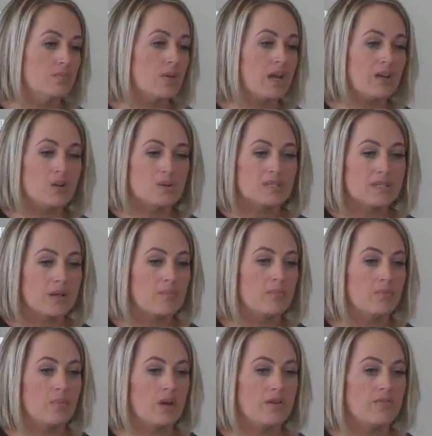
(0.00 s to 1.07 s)
I know
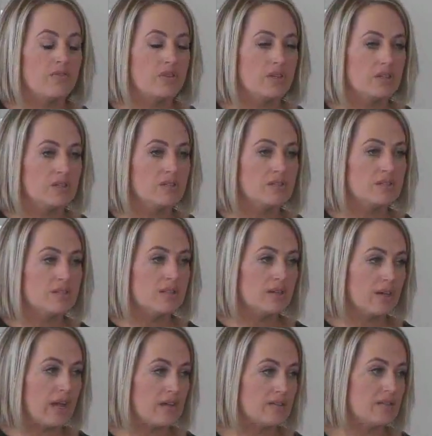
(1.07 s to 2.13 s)
some of the
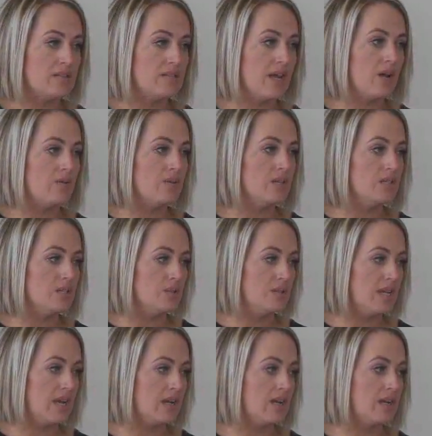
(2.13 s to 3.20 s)
gals in town that do
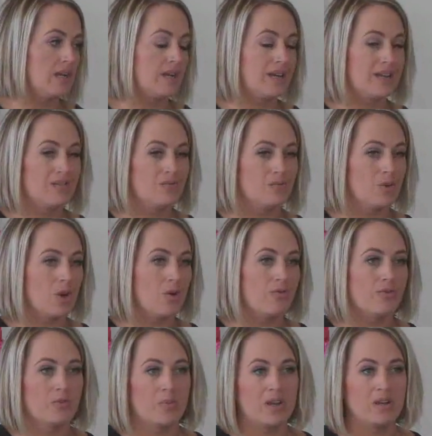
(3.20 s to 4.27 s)
tanning can go
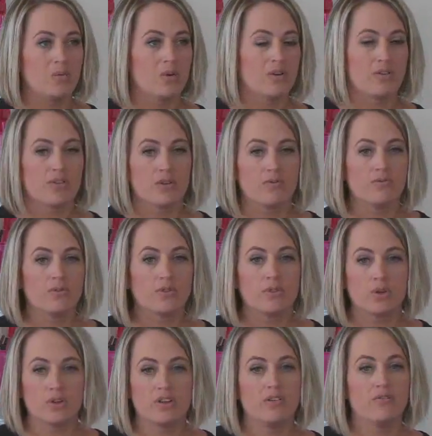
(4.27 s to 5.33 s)
from anywhere to
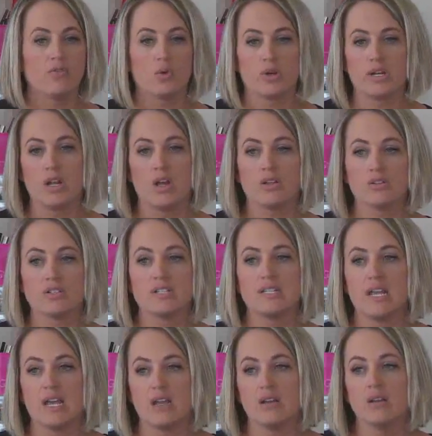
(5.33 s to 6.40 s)
$30 to $40 a
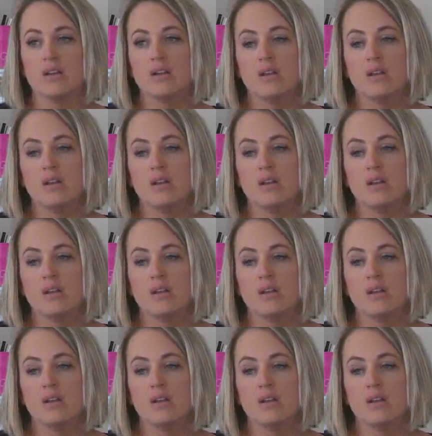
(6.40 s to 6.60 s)
tan.